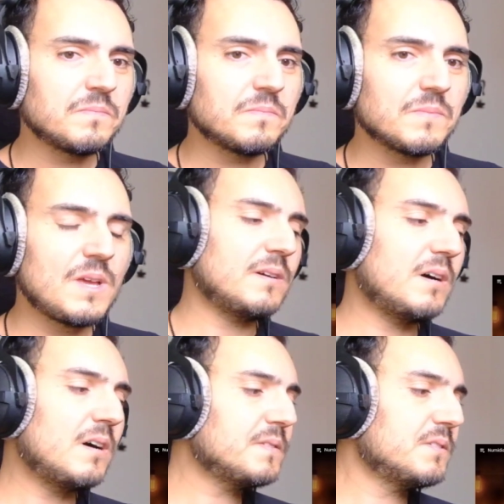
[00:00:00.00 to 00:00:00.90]
And
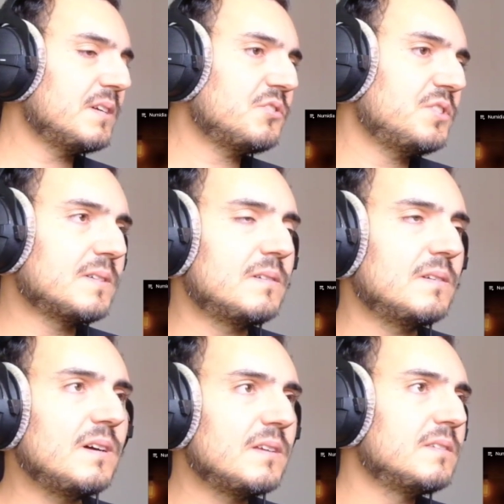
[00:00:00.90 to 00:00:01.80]
after that she
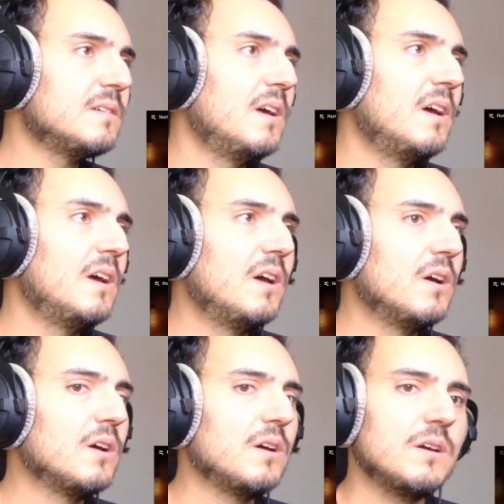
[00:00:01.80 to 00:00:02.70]
cried.
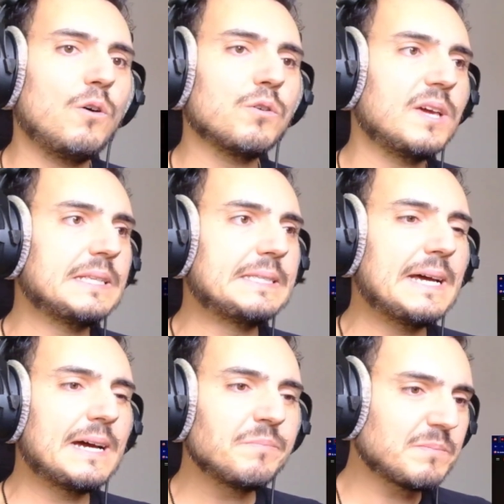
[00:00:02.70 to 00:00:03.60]
Okay,
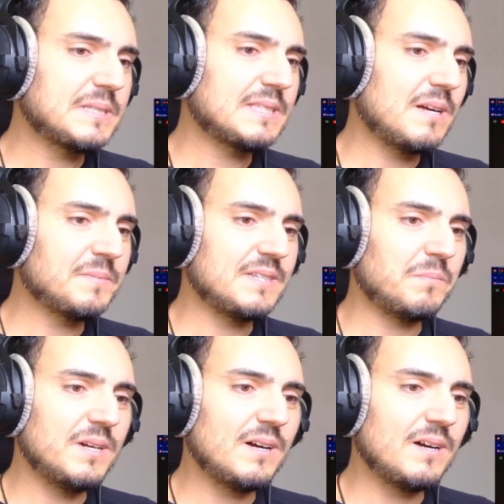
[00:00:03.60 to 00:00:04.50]
there must be
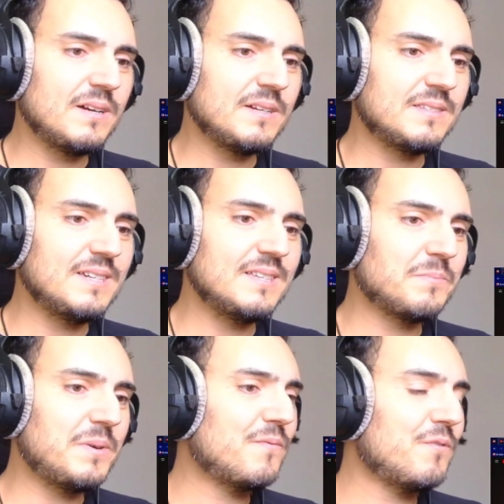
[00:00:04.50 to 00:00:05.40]
something behind in this
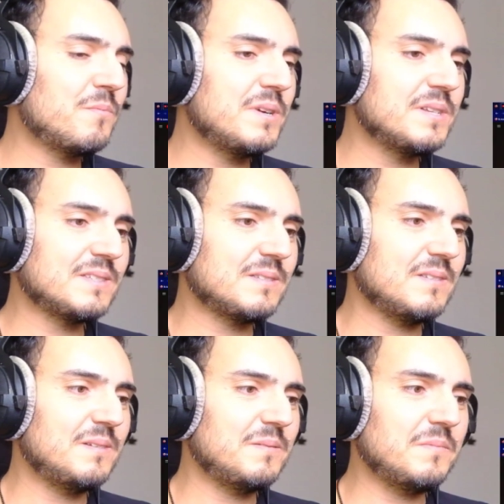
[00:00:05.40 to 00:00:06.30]
performance.
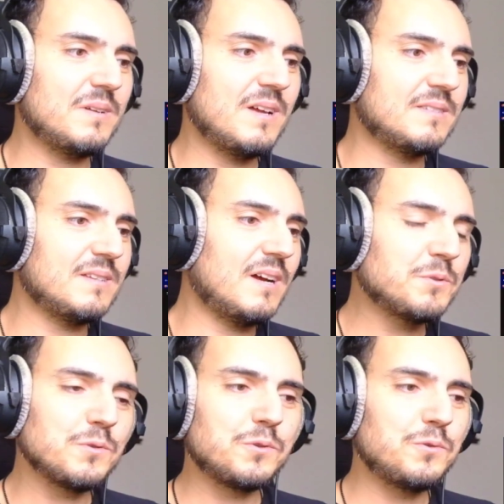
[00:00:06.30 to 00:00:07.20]
And I'm
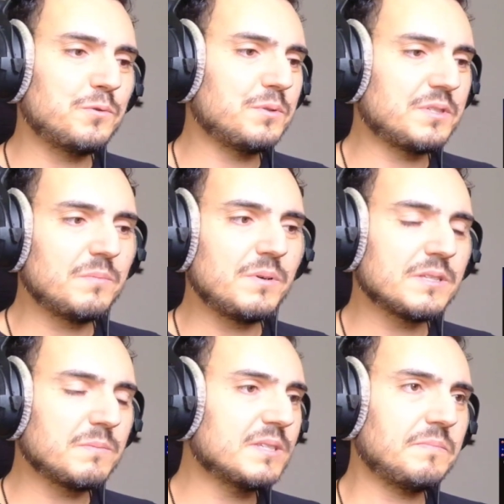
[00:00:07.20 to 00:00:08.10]
so curious
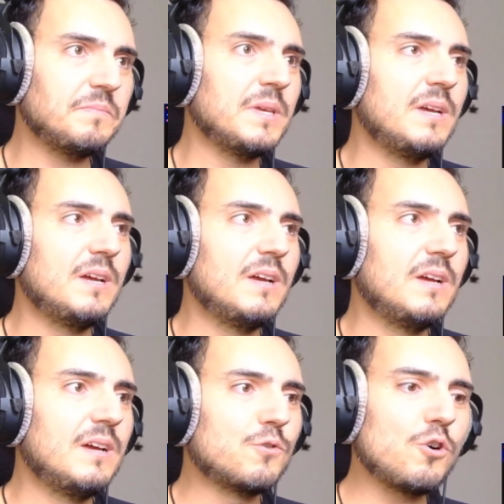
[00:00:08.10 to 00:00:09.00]
about, but
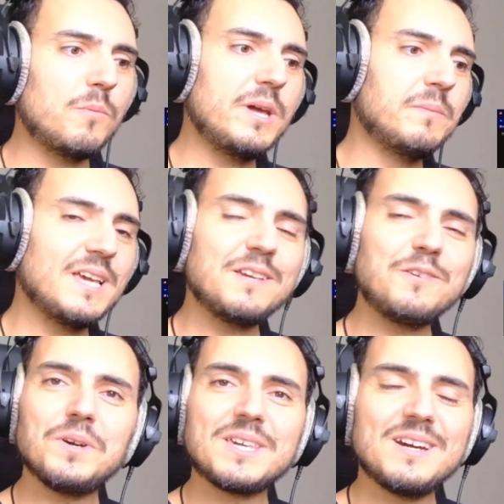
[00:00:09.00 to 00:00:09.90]
Kobiem, thank
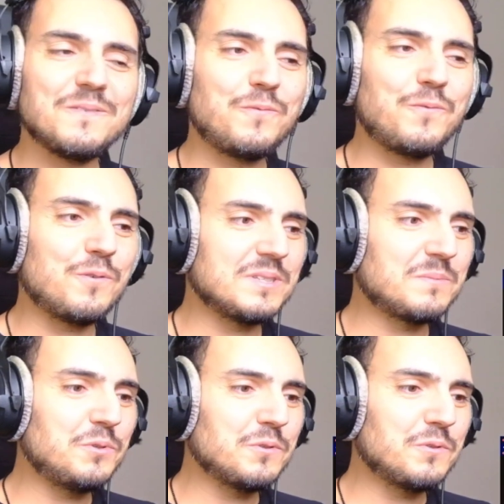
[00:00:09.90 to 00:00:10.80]
you again for this
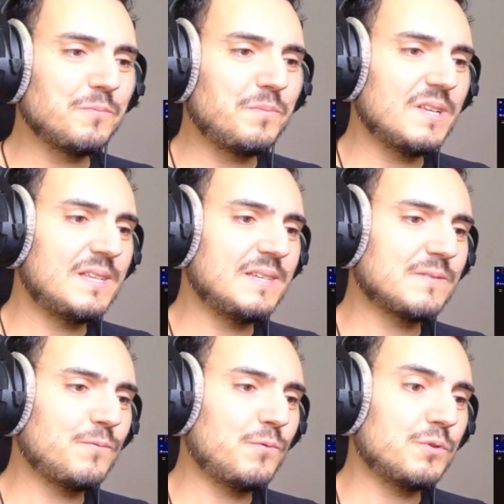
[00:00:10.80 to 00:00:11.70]
beautiful
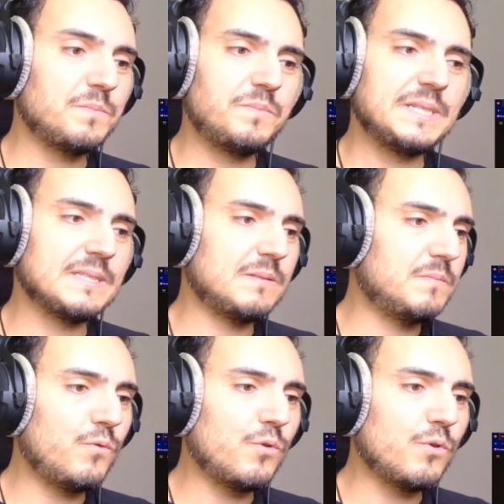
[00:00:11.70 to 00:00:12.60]
playlist, for this
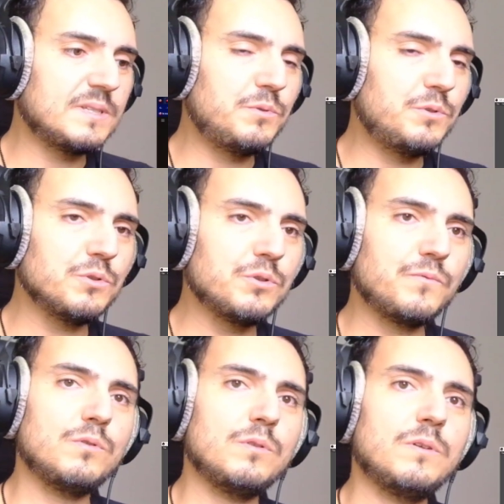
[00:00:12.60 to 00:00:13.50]
for this
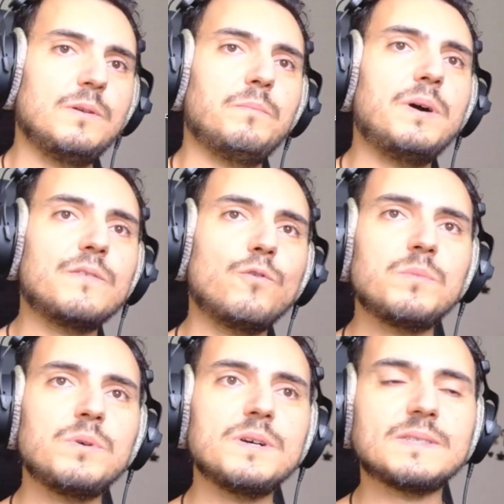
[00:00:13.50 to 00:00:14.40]
beautiful
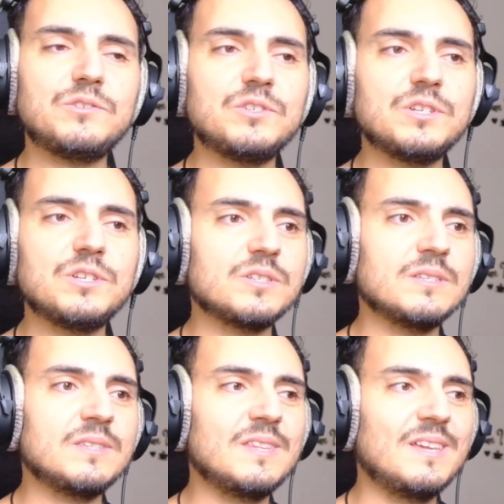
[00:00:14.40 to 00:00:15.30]
performance
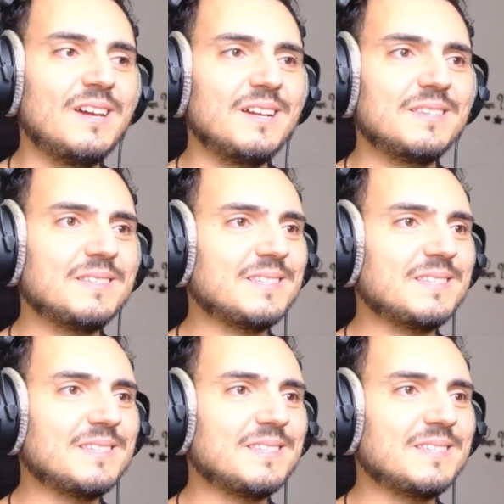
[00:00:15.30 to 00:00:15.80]
suggestion. This is